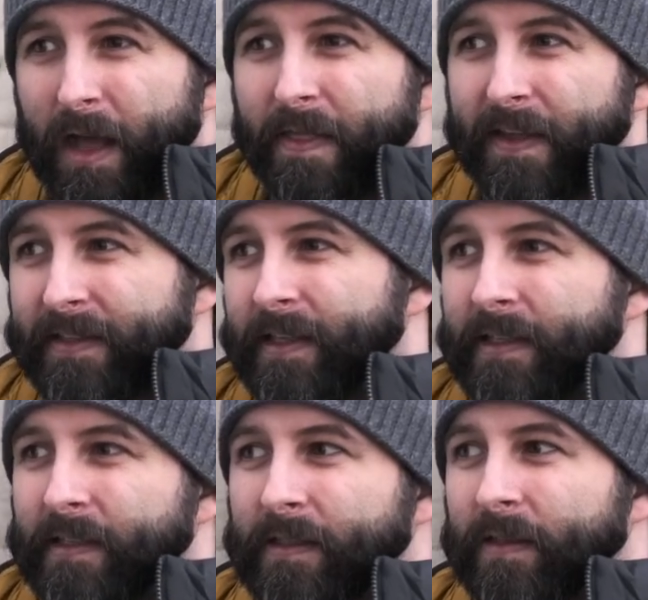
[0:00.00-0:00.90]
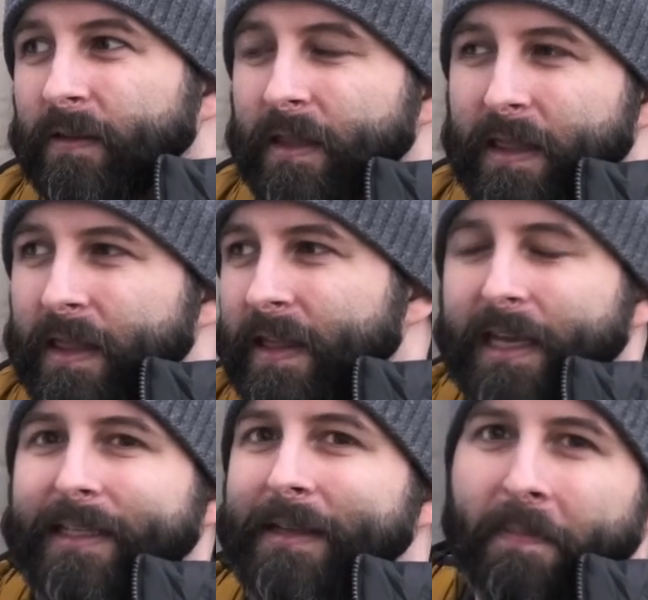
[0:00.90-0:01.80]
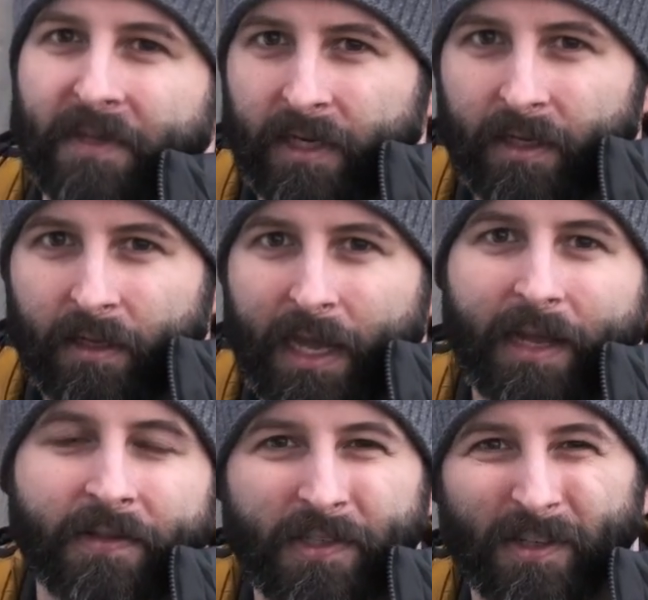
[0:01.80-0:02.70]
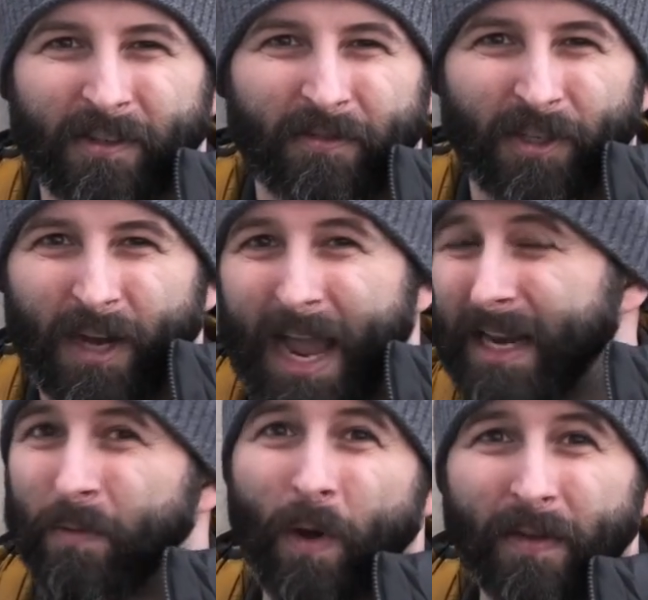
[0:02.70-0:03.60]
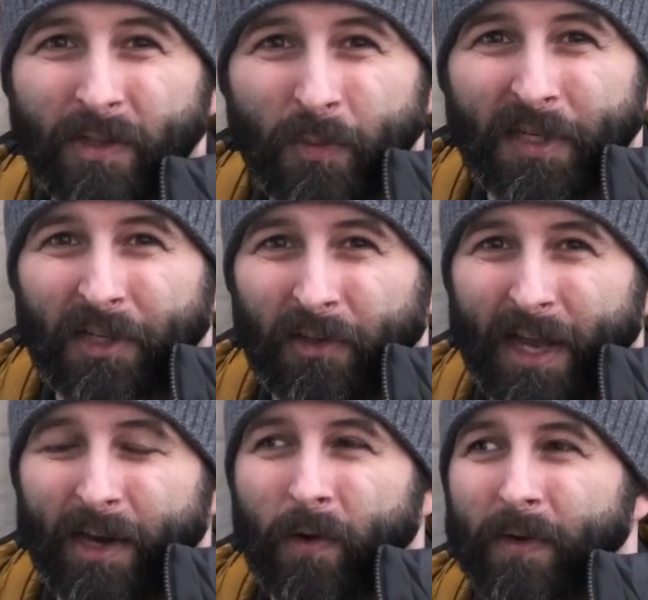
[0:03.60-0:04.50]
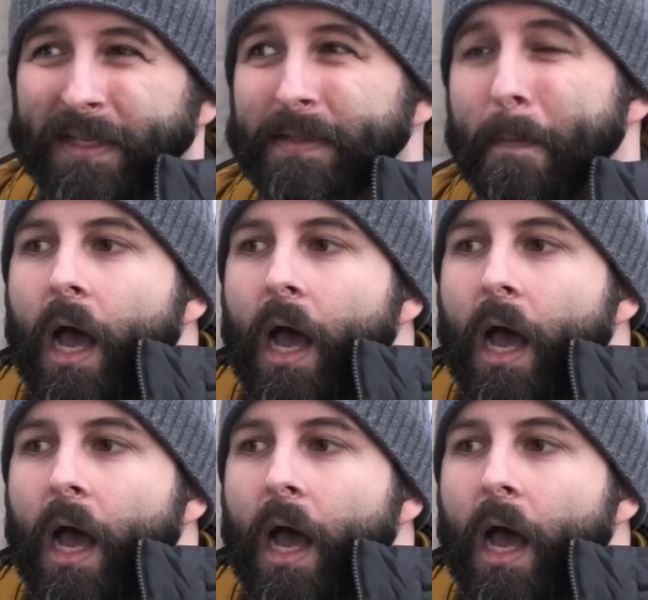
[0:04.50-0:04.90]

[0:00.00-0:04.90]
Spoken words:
this is the accepted answer for any one of these particular categories.